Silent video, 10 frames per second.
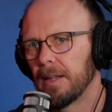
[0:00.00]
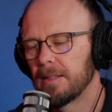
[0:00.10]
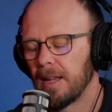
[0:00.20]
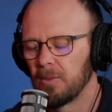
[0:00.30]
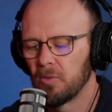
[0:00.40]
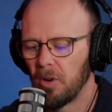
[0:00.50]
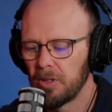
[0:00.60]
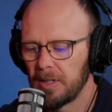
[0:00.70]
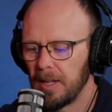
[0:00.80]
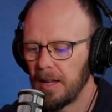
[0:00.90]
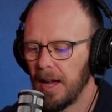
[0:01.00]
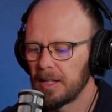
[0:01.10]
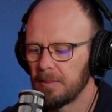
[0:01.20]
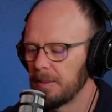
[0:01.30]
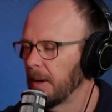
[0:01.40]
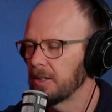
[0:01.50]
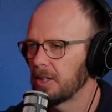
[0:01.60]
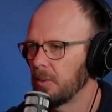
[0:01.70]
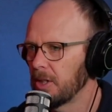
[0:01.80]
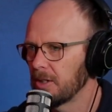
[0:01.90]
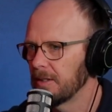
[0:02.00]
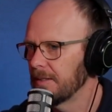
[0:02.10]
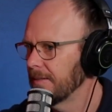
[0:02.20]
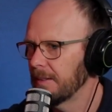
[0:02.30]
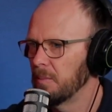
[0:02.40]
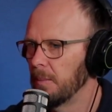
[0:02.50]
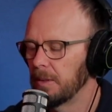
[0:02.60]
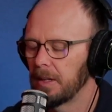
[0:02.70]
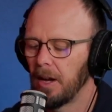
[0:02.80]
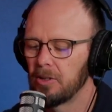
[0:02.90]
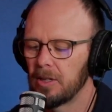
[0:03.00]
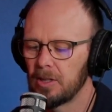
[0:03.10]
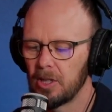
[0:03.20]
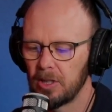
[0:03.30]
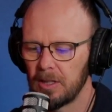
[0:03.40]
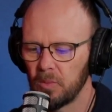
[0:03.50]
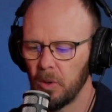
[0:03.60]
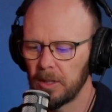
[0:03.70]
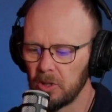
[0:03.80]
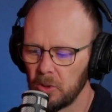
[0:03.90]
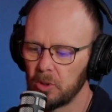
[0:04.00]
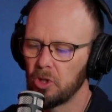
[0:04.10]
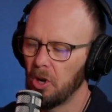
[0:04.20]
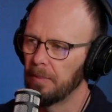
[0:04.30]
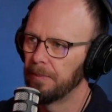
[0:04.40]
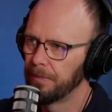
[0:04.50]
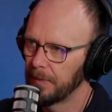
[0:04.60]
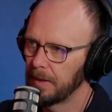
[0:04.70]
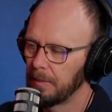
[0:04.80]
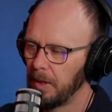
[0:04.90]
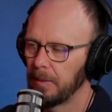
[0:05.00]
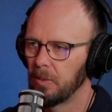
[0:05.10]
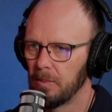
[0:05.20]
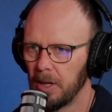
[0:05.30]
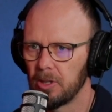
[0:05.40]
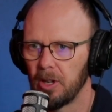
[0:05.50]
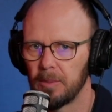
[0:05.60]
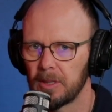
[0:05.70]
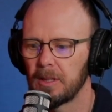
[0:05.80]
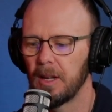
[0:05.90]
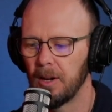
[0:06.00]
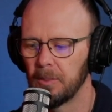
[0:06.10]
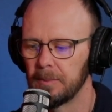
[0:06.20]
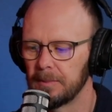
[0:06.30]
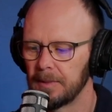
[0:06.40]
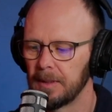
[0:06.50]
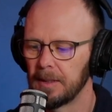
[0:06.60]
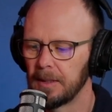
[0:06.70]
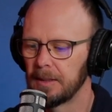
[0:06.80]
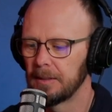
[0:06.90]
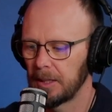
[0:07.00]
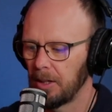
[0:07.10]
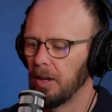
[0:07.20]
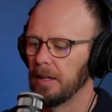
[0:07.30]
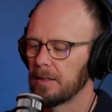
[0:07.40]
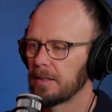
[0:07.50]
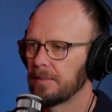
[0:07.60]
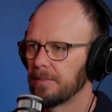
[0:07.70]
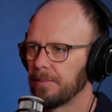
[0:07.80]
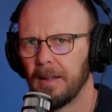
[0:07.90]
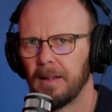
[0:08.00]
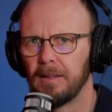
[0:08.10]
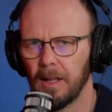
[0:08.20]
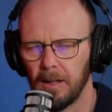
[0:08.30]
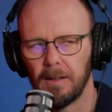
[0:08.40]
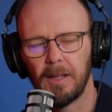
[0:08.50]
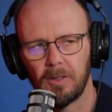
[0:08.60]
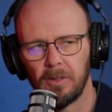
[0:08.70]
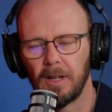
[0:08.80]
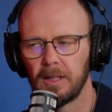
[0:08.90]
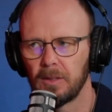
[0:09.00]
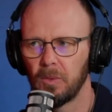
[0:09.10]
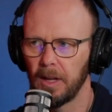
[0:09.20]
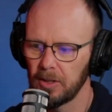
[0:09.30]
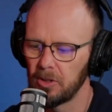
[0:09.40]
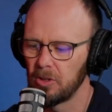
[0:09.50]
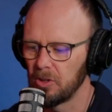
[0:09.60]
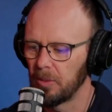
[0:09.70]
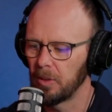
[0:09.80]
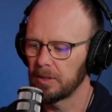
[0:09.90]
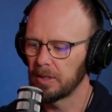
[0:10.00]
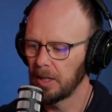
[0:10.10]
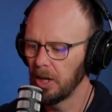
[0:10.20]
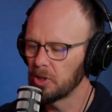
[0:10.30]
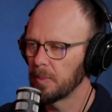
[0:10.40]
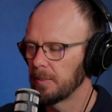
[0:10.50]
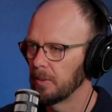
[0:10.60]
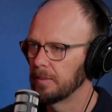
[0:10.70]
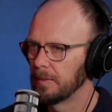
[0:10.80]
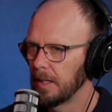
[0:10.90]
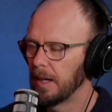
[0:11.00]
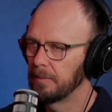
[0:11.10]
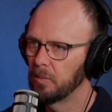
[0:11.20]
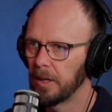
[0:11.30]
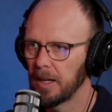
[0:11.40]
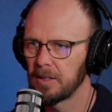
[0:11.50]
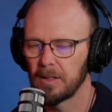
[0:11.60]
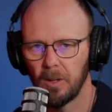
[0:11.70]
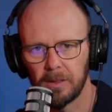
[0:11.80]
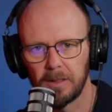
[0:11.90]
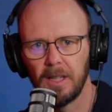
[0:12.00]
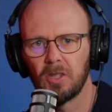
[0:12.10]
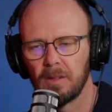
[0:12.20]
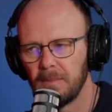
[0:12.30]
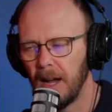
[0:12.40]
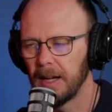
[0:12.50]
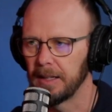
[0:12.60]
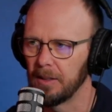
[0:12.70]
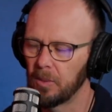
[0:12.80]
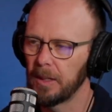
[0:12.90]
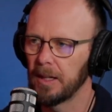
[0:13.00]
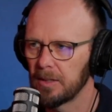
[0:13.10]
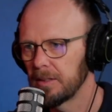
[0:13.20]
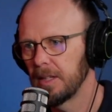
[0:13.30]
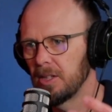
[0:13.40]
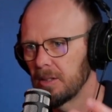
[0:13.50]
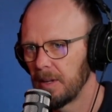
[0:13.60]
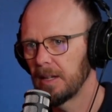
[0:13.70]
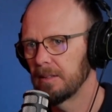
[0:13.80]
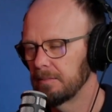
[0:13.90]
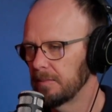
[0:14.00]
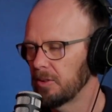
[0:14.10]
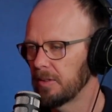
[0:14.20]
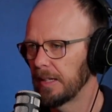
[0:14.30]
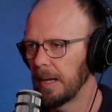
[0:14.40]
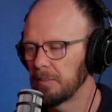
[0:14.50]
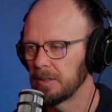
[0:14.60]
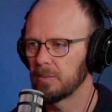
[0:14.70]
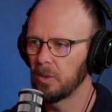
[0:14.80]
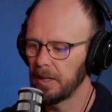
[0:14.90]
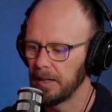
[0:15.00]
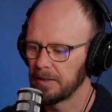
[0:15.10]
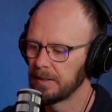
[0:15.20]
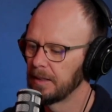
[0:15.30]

his name was Ross, he asked me a bunch of questions. I can remember in a coaching session, he said, "What is your job?" And I'm like, "Well, my job is to help the clients." "Yeah, that's a good answer. What else is your job?" "Well, it's to coach people." "Yeah, what else is it?" "Oh, to teach them marketing." "Or what else?" "I teach them how to do their numbers." "What else?"